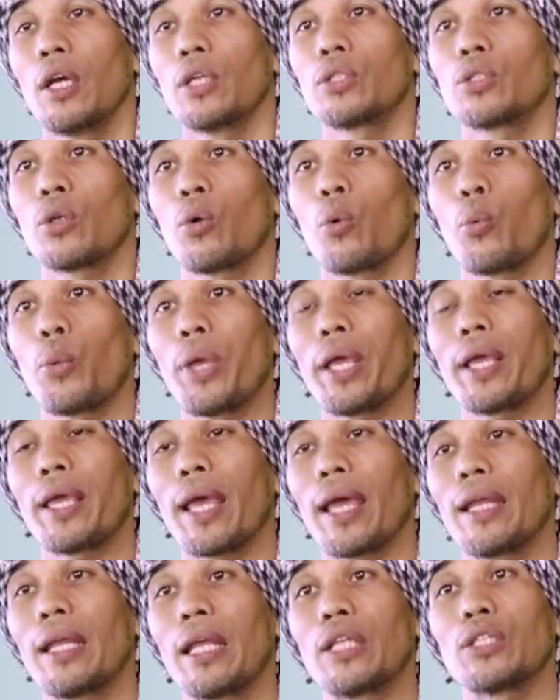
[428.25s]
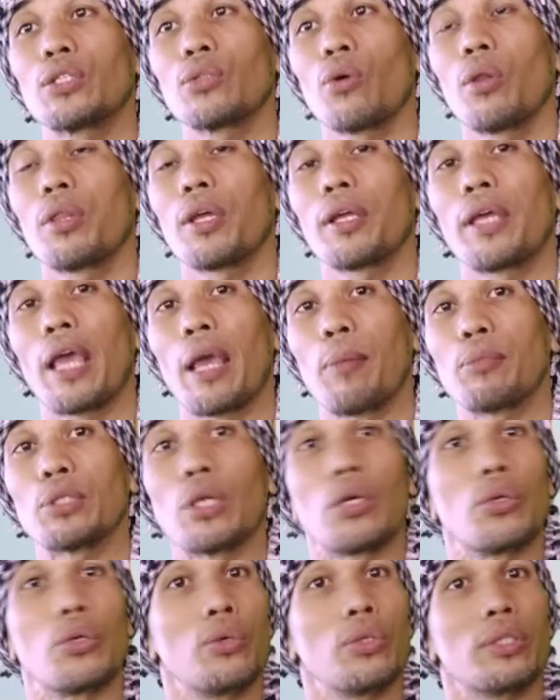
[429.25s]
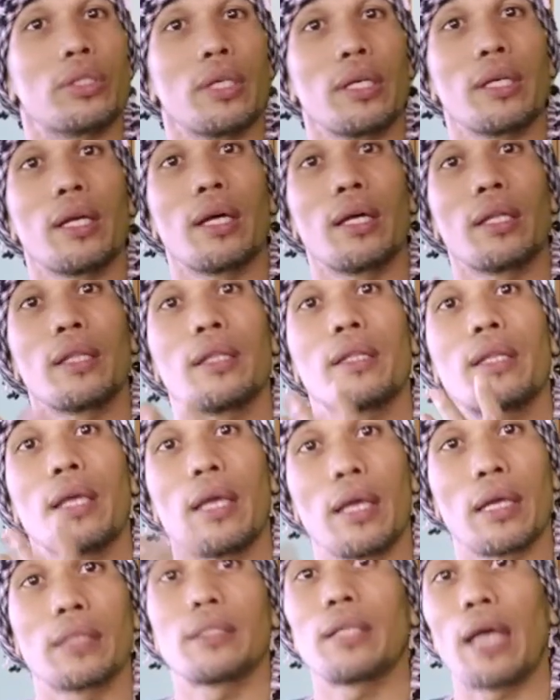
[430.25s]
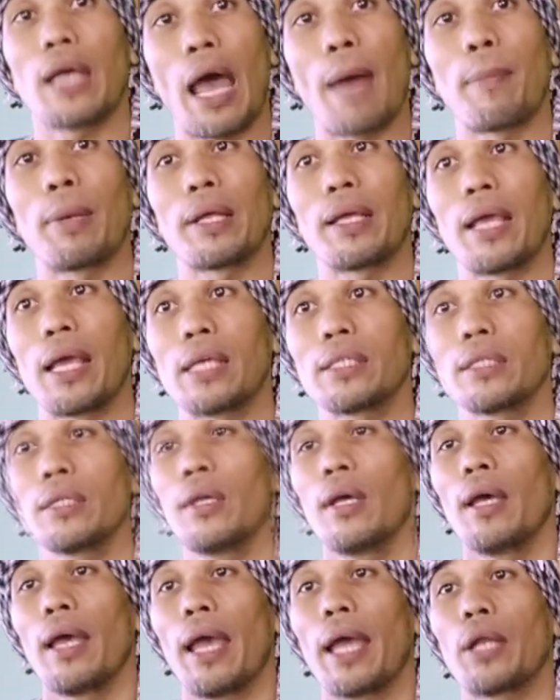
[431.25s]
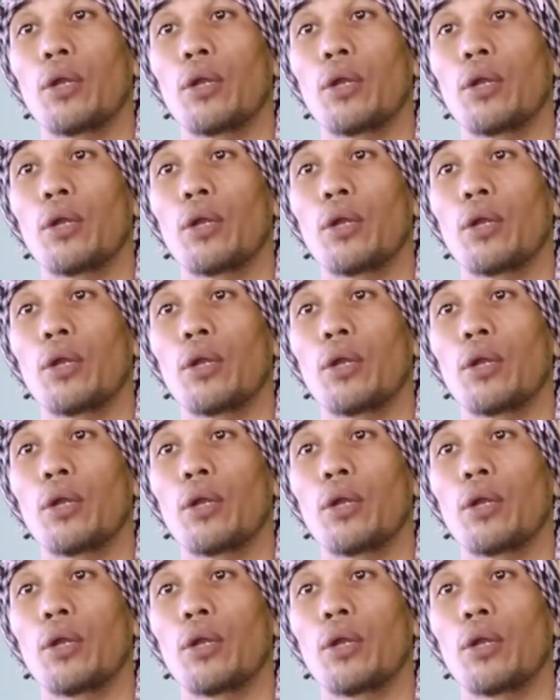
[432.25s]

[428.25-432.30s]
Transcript: So we can install the games using uh, this application.